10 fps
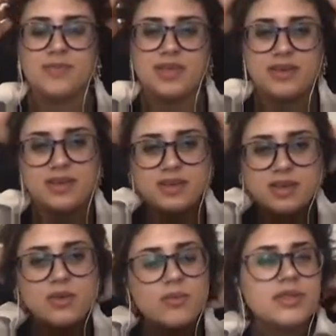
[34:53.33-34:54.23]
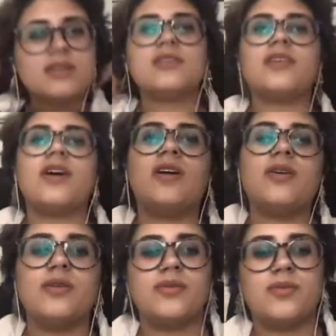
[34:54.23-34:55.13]
Like when
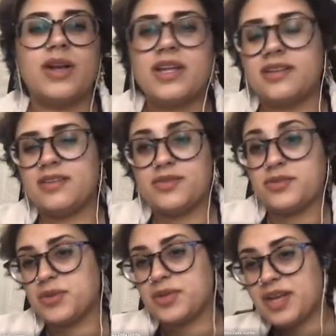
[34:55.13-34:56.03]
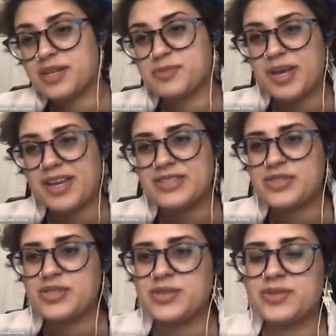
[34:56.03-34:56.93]
y'all run the door locks behind
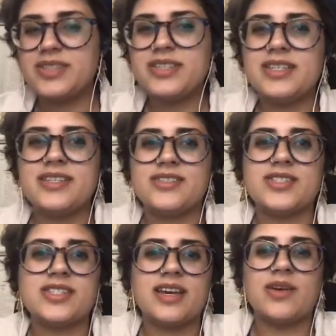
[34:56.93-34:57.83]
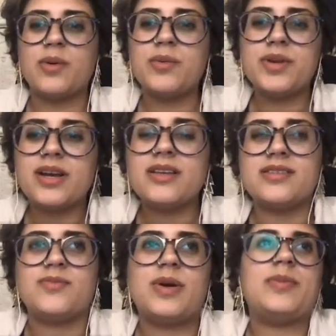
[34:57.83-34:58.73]
you. It's just like, what would a
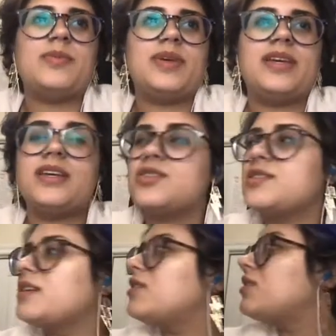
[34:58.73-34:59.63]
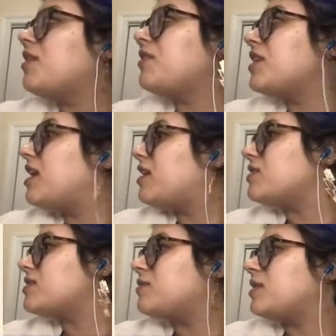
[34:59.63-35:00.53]
custom weapon be? And just like look around your
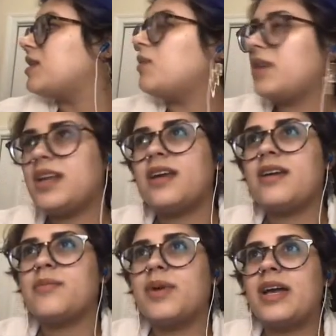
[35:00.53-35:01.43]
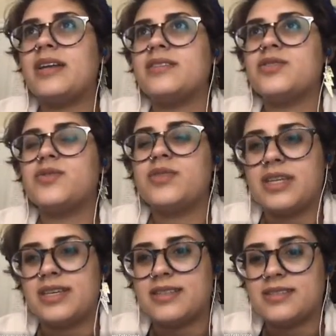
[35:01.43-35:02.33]
house and be like, what could I combine? Two
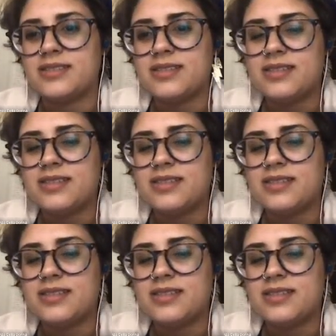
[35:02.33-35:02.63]
things.